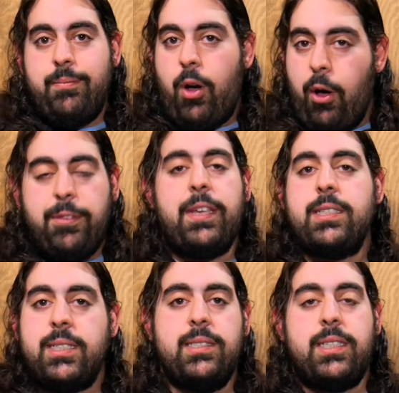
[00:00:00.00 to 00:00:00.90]
all
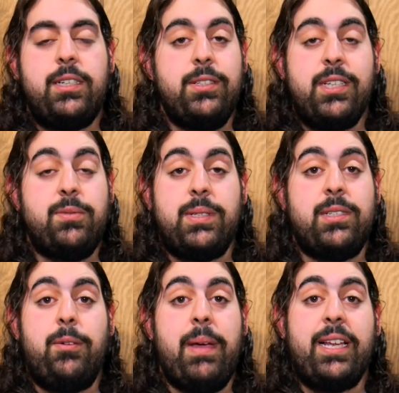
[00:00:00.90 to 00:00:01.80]
things considered, this was
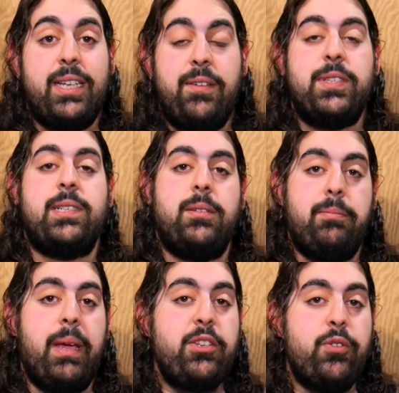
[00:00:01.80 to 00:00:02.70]
still magnificent
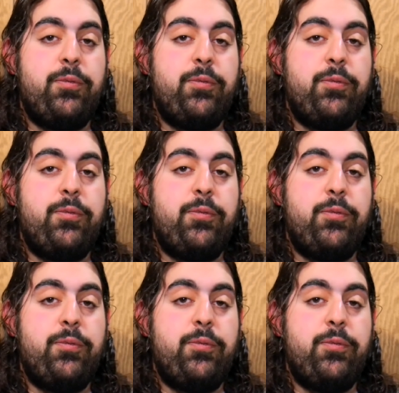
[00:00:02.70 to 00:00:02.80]
and made you